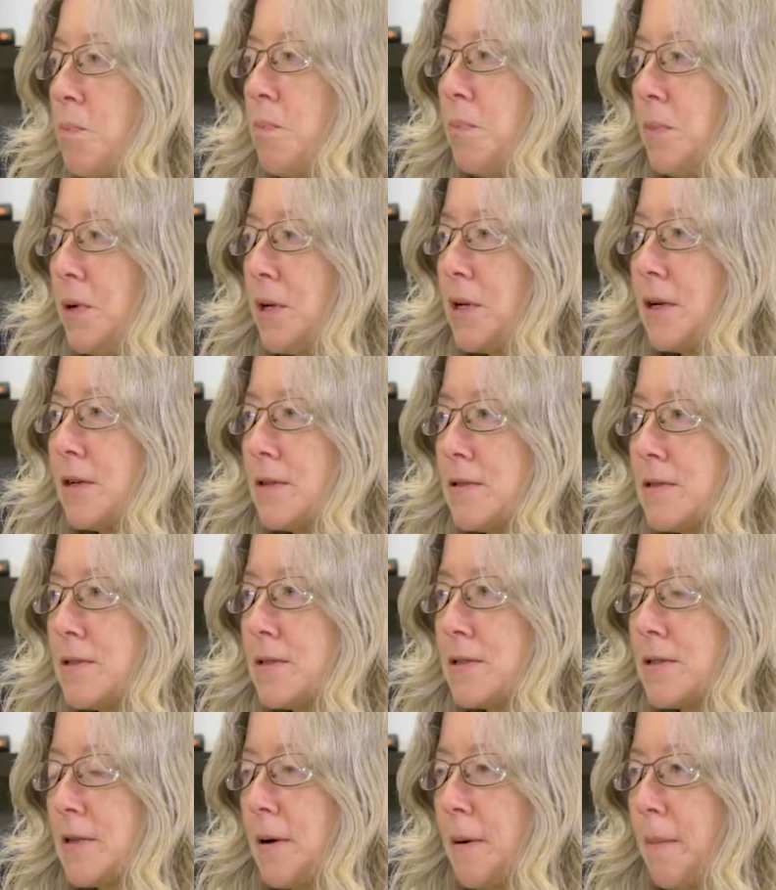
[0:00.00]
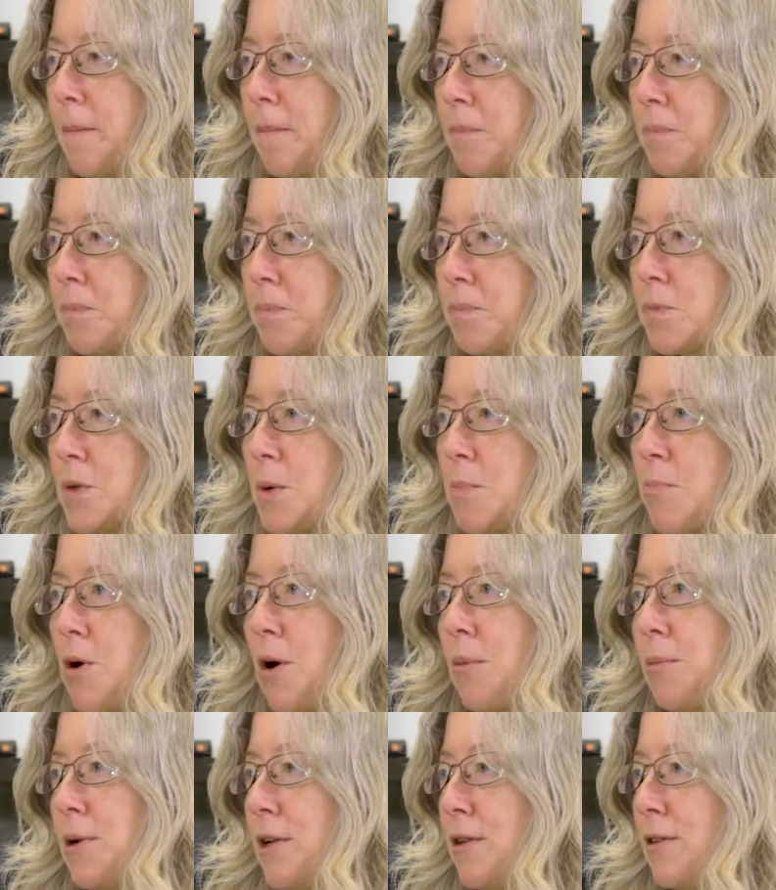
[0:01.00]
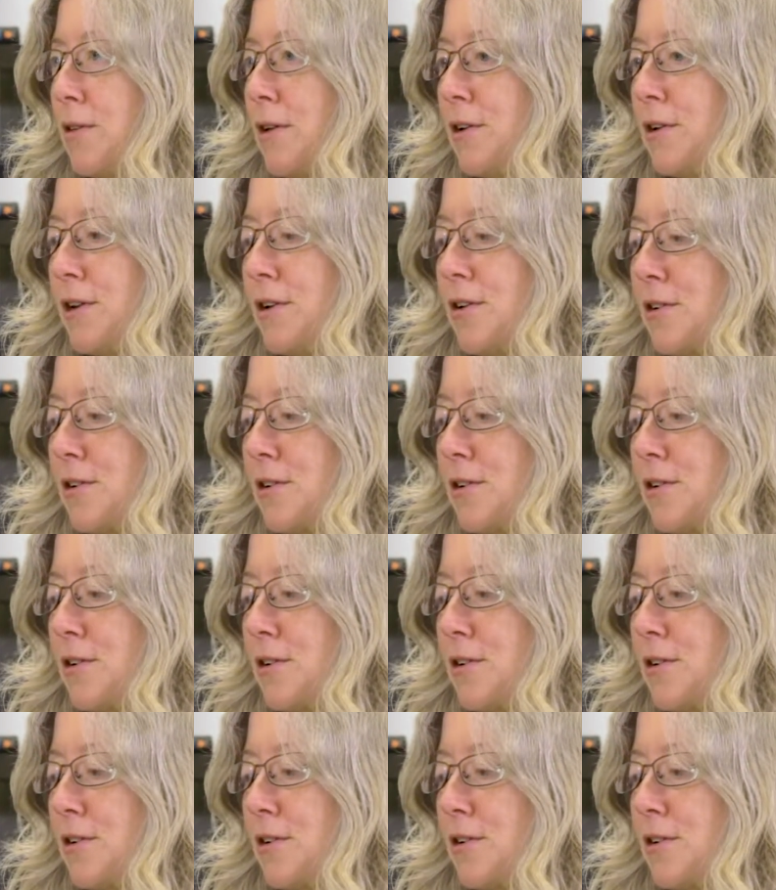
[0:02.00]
because probably in London,